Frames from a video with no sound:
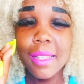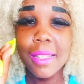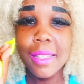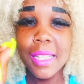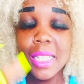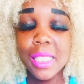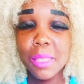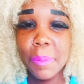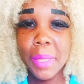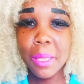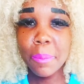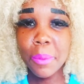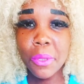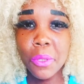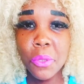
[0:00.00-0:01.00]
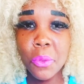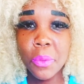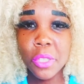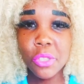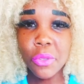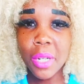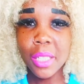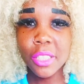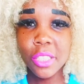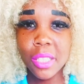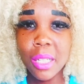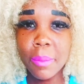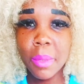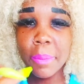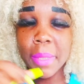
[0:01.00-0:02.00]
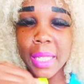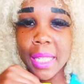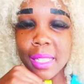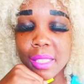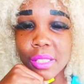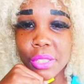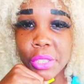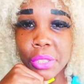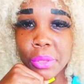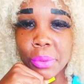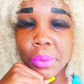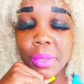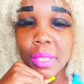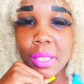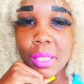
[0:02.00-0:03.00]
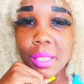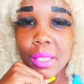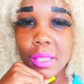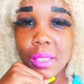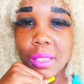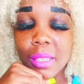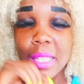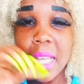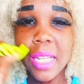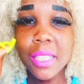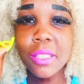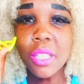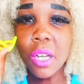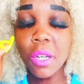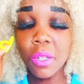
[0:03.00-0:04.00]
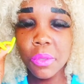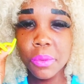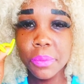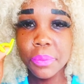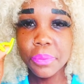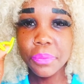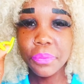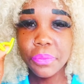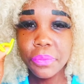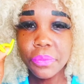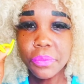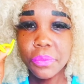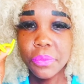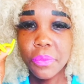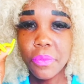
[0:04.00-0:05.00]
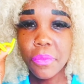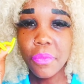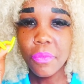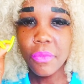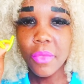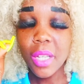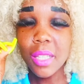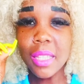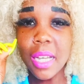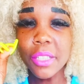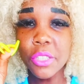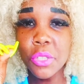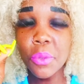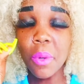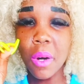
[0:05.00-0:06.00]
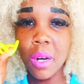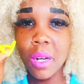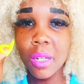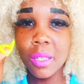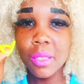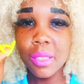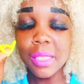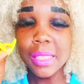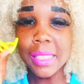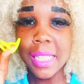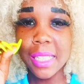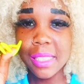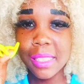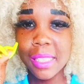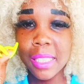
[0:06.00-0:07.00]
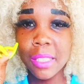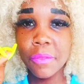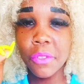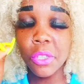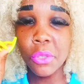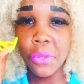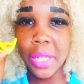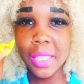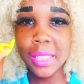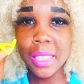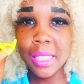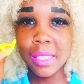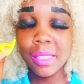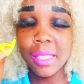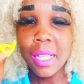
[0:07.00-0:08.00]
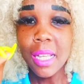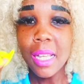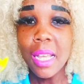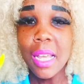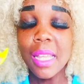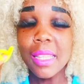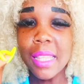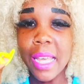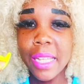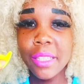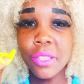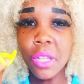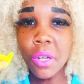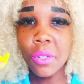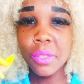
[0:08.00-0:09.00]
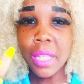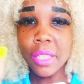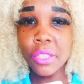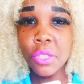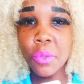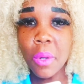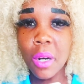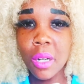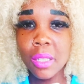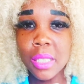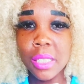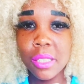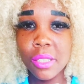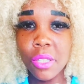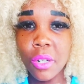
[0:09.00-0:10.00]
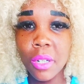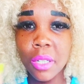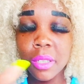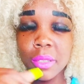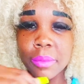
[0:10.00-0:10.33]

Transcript: These people who are trying to come up against you, they know that you are destined for greatness. They know that you are the star.